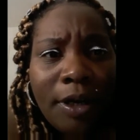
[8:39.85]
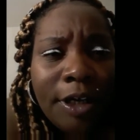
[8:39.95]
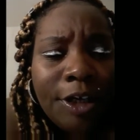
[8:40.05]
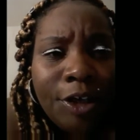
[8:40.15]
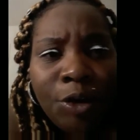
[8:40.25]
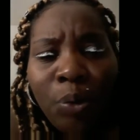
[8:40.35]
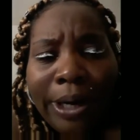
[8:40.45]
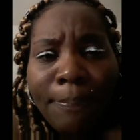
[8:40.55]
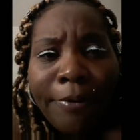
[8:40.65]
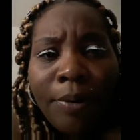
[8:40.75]
you
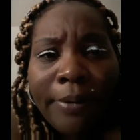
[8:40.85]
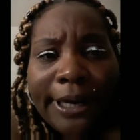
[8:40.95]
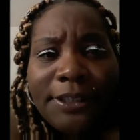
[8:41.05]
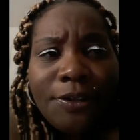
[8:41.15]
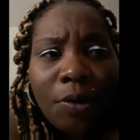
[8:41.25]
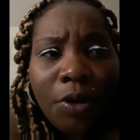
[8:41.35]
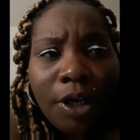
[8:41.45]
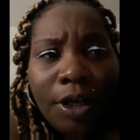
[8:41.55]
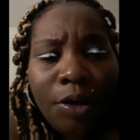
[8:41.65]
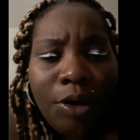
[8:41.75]
ain't pray right, so
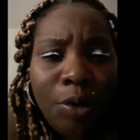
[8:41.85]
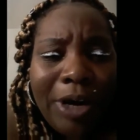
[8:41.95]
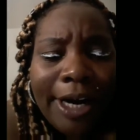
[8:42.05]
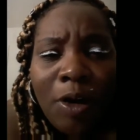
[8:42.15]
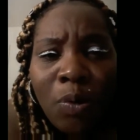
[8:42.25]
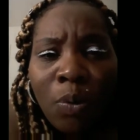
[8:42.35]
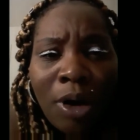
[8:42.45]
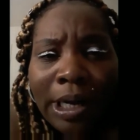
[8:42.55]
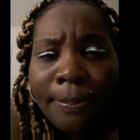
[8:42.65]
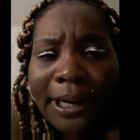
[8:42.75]
you gotta go
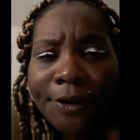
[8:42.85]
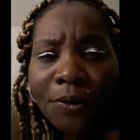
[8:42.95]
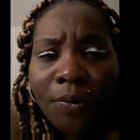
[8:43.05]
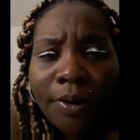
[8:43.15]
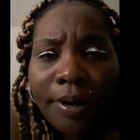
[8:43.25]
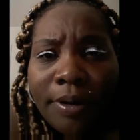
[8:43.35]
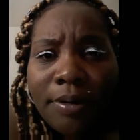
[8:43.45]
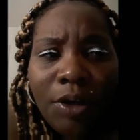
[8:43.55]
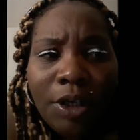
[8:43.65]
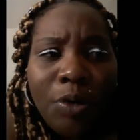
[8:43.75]
walk at my door,
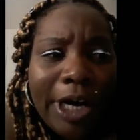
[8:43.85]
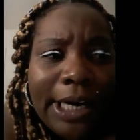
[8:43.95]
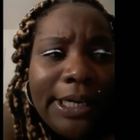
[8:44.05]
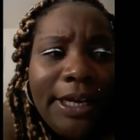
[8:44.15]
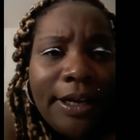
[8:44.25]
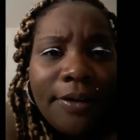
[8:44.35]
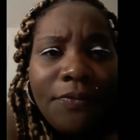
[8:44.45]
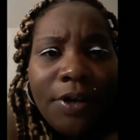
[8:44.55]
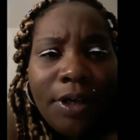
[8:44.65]
you gotta leave,